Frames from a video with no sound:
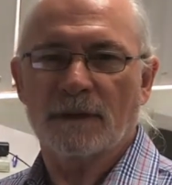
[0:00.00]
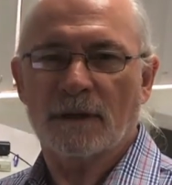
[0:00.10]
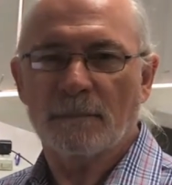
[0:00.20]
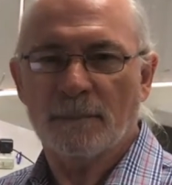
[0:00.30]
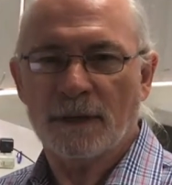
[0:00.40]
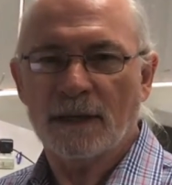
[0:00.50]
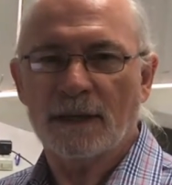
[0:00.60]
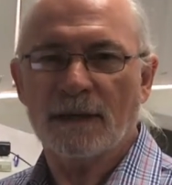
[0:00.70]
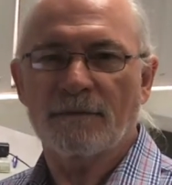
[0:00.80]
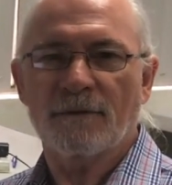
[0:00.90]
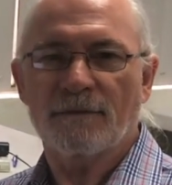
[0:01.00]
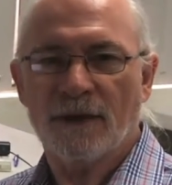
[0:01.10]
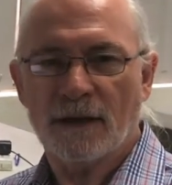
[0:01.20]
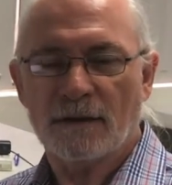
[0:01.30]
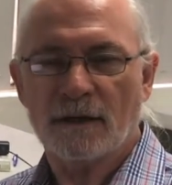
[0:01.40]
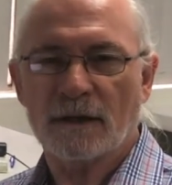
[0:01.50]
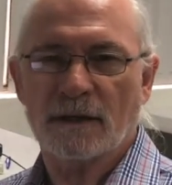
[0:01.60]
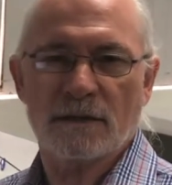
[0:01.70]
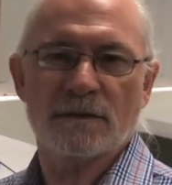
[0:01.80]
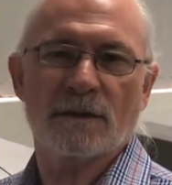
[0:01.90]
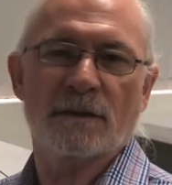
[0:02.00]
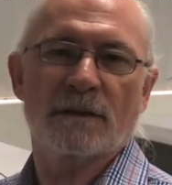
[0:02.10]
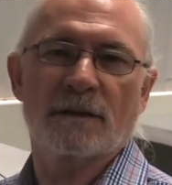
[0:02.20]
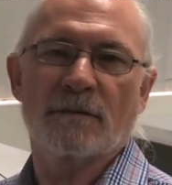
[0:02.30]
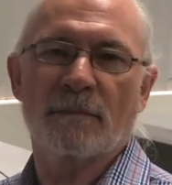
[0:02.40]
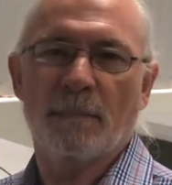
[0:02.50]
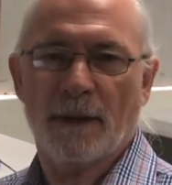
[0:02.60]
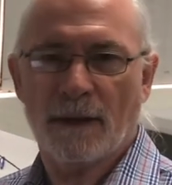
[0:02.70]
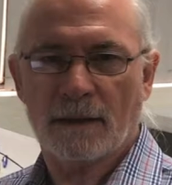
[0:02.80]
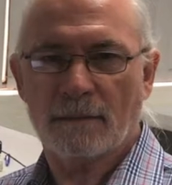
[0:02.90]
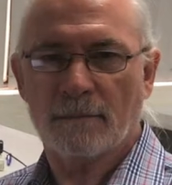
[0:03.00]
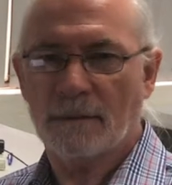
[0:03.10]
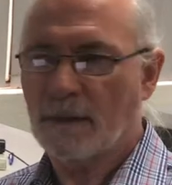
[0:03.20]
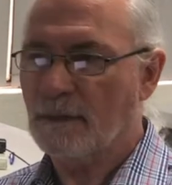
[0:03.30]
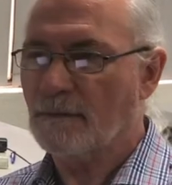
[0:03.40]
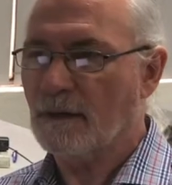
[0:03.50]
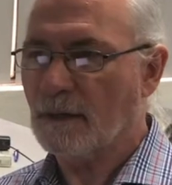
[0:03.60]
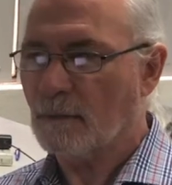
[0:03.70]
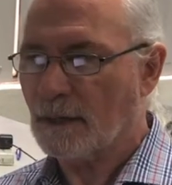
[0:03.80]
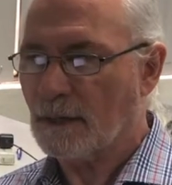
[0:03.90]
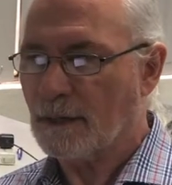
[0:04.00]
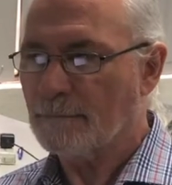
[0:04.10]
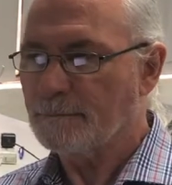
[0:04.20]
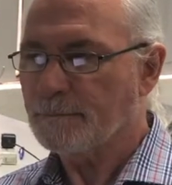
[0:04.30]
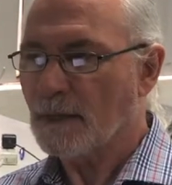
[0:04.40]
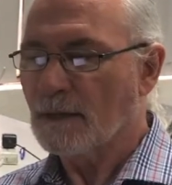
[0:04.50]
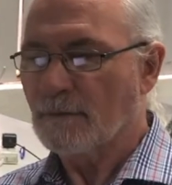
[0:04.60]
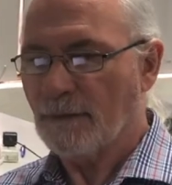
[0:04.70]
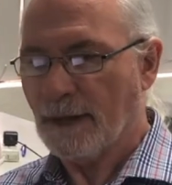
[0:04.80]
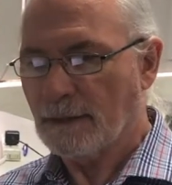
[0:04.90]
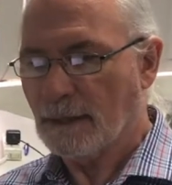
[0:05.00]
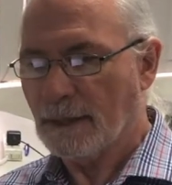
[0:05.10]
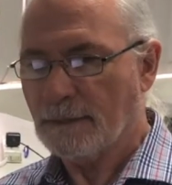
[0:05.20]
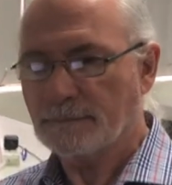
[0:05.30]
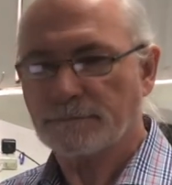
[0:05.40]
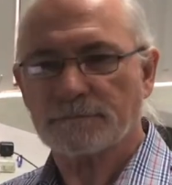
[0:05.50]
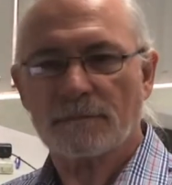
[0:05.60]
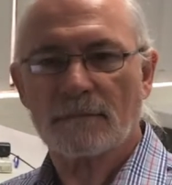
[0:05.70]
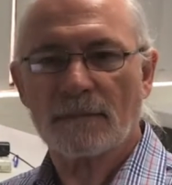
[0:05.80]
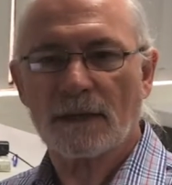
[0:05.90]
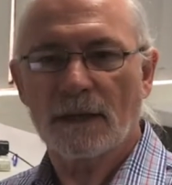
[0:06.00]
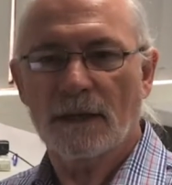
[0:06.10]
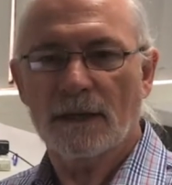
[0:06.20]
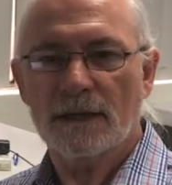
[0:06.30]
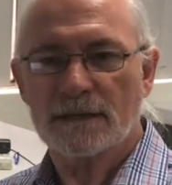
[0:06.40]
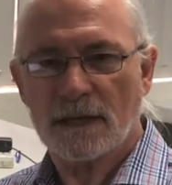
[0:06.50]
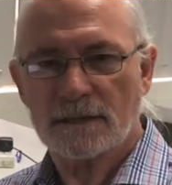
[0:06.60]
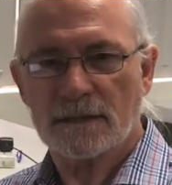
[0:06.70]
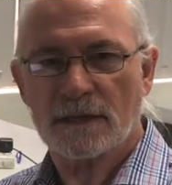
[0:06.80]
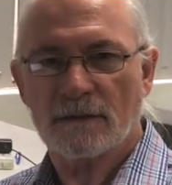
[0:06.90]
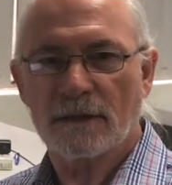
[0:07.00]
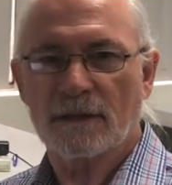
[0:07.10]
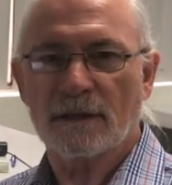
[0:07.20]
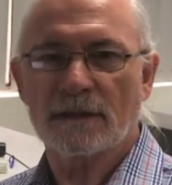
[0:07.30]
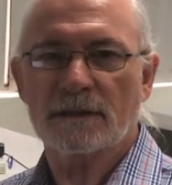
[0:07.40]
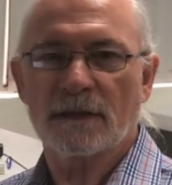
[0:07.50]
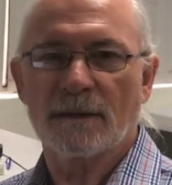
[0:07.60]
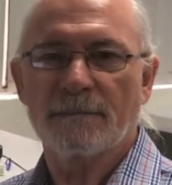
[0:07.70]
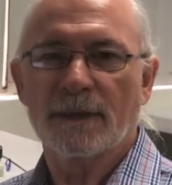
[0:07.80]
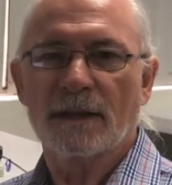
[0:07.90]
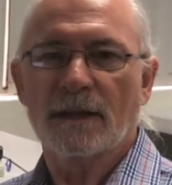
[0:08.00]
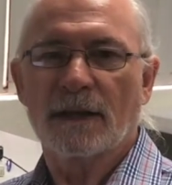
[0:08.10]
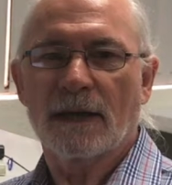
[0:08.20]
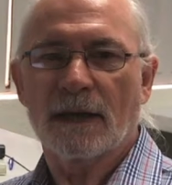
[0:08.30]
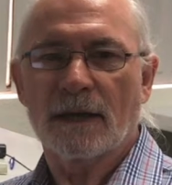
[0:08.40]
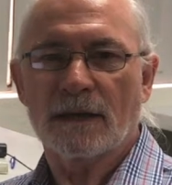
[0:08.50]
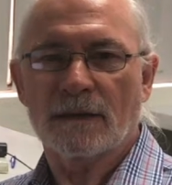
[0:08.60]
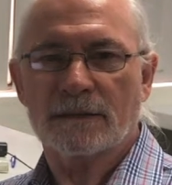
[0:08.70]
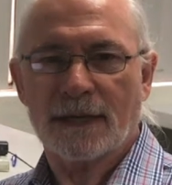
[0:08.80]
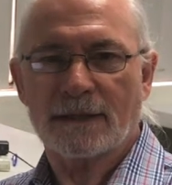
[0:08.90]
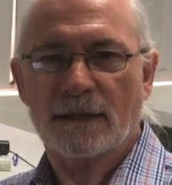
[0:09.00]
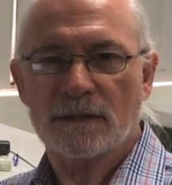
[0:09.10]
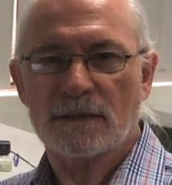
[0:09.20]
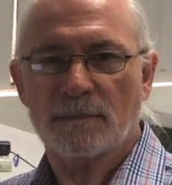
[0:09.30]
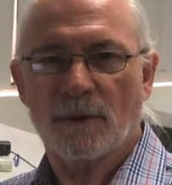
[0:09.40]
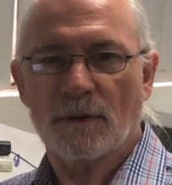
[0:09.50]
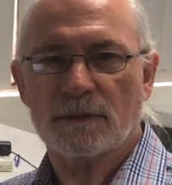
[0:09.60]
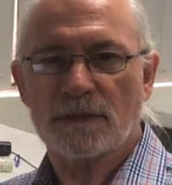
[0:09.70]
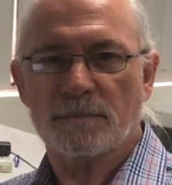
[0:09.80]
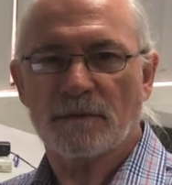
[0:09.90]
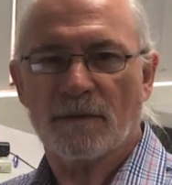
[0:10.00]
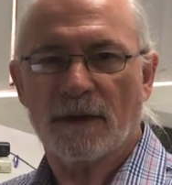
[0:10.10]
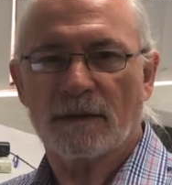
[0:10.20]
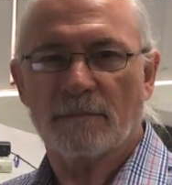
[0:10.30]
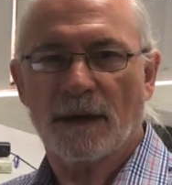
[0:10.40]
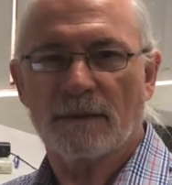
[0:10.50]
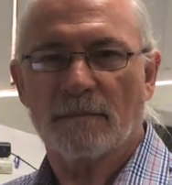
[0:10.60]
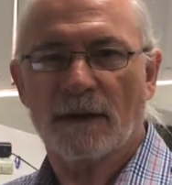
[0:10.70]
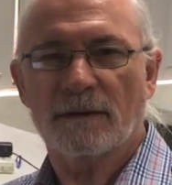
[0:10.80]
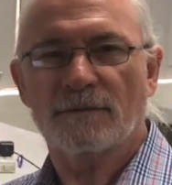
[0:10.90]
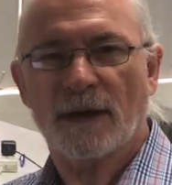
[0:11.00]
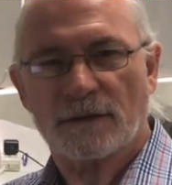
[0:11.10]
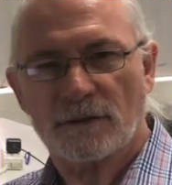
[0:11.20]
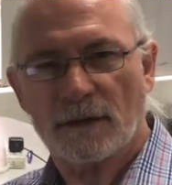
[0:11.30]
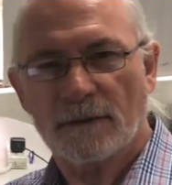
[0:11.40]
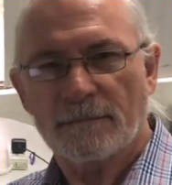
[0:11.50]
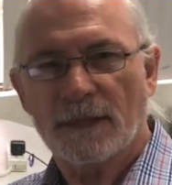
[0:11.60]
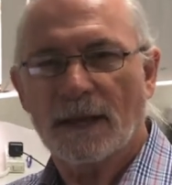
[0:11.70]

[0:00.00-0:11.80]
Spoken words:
company if a failure occurs so that the repair can be made very quickly. Finally, it's necessary that technical support is provided by the manufacturer,